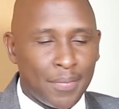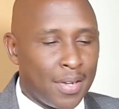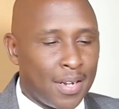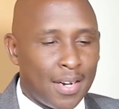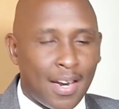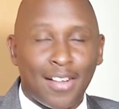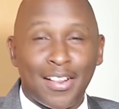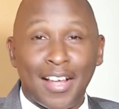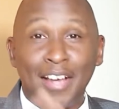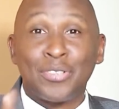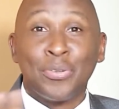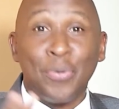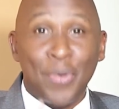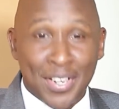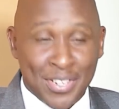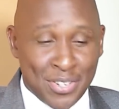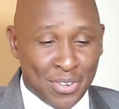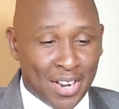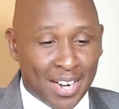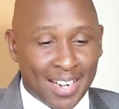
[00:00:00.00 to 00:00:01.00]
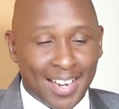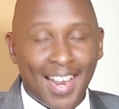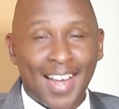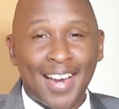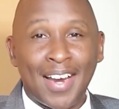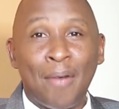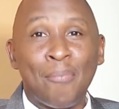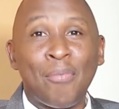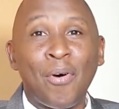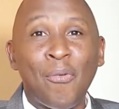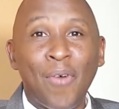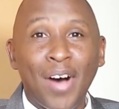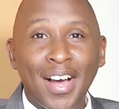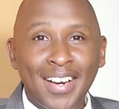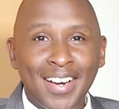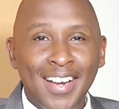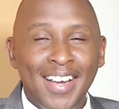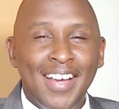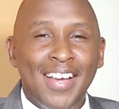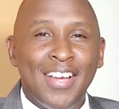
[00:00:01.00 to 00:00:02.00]
Now, there are two ways you can care. Number
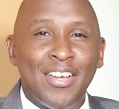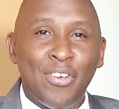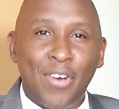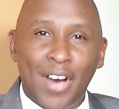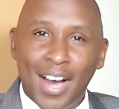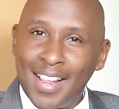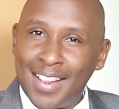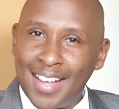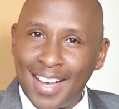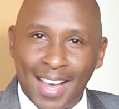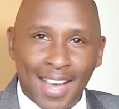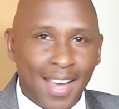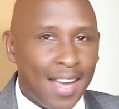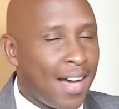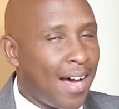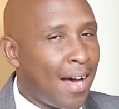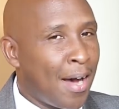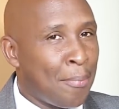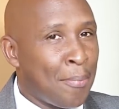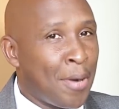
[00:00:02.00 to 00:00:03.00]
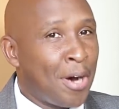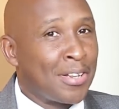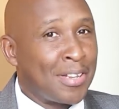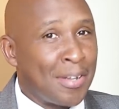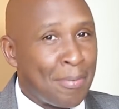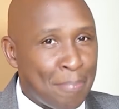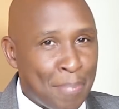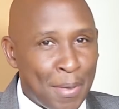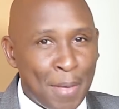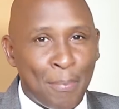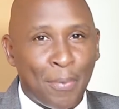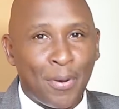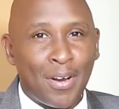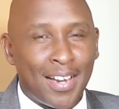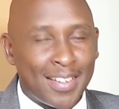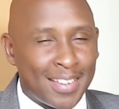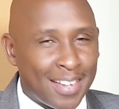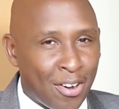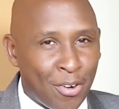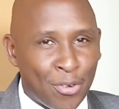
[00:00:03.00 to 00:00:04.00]
one, you either care about the people
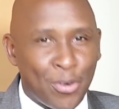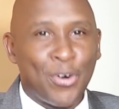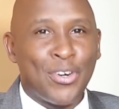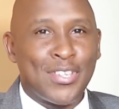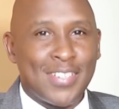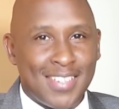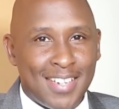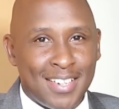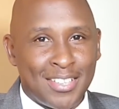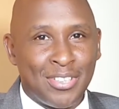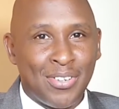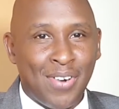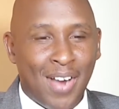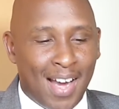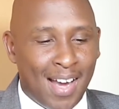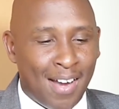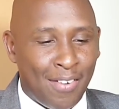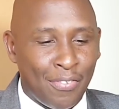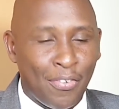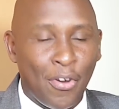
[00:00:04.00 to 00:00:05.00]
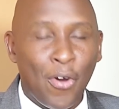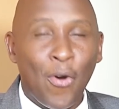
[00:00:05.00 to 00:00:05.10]
and the cause that you have,